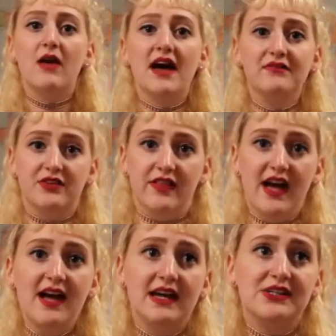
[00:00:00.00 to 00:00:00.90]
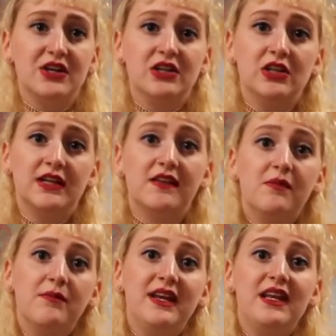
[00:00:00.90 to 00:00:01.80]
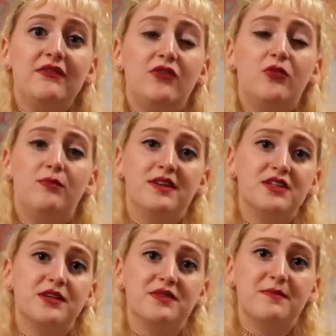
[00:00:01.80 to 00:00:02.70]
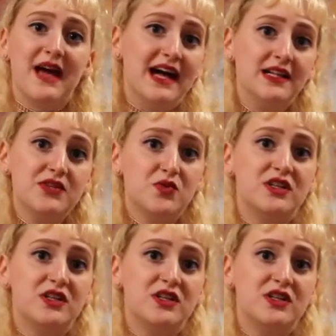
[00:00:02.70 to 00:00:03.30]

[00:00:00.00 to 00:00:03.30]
After that, I took a look at the medieval Bishop's Palace,